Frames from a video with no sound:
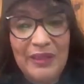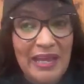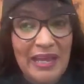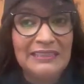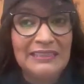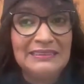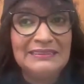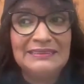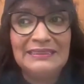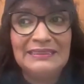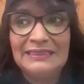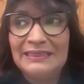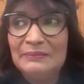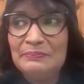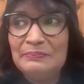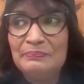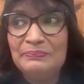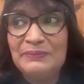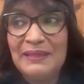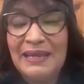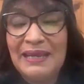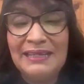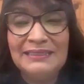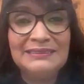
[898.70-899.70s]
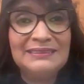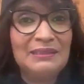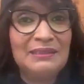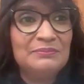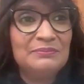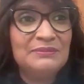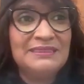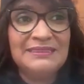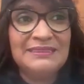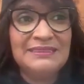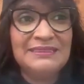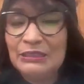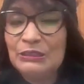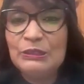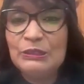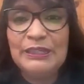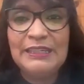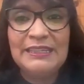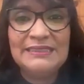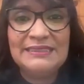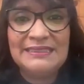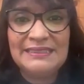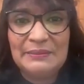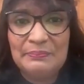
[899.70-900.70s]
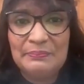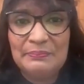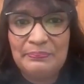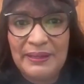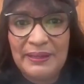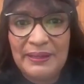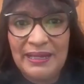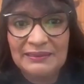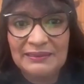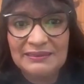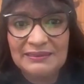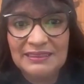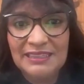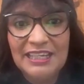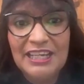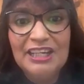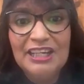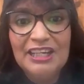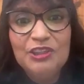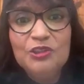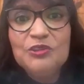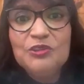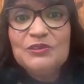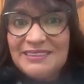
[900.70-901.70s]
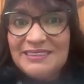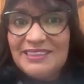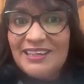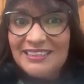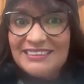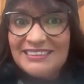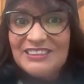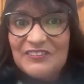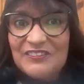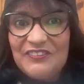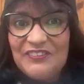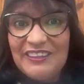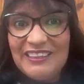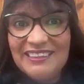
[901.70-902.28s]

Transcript: that's some serious impact. You start to